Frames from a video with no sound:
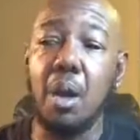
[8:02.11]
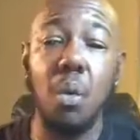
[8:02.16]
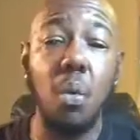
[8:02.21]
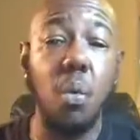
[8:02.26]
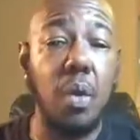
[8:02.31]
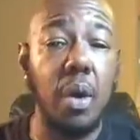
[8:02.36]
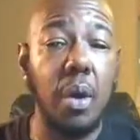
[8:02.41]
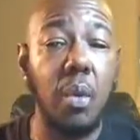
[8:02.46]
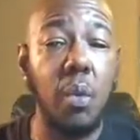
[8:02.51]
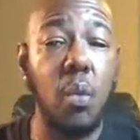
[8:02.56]

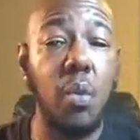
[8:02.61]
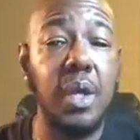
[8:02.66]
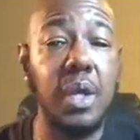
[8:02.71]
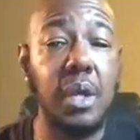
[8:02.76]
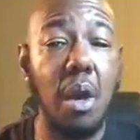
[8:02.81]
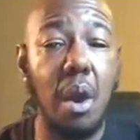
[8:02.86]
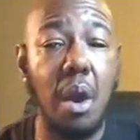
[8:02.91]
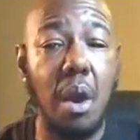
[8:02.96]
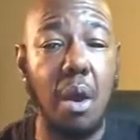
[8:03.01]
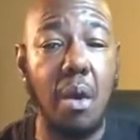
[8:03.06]
where
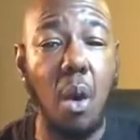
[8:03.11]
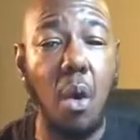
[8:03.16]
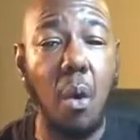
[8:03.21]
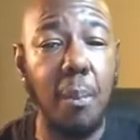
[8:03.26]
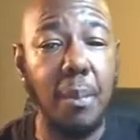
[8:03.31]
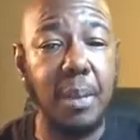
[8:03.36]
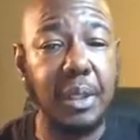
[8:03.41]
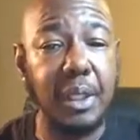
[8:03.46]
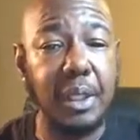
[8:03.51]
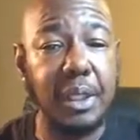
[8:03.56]
we are
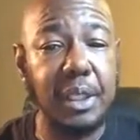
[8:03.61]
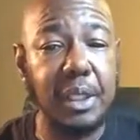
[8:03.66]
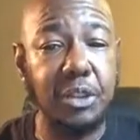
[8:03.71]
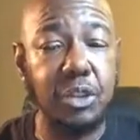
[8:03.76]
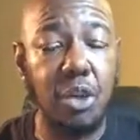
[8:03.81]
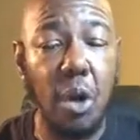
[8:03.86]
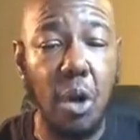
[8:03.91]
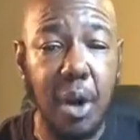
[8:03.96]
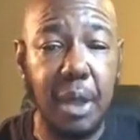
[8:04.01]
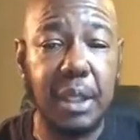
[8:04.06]
openly
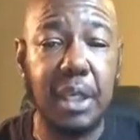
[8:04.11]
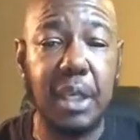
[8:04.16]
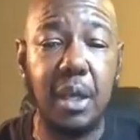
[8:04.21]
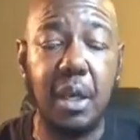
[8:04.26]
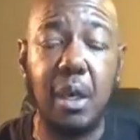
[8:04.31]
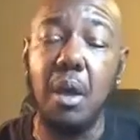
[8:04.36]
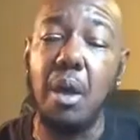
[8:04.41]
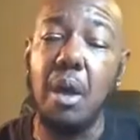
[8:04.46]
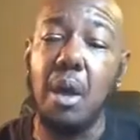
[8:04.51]
talking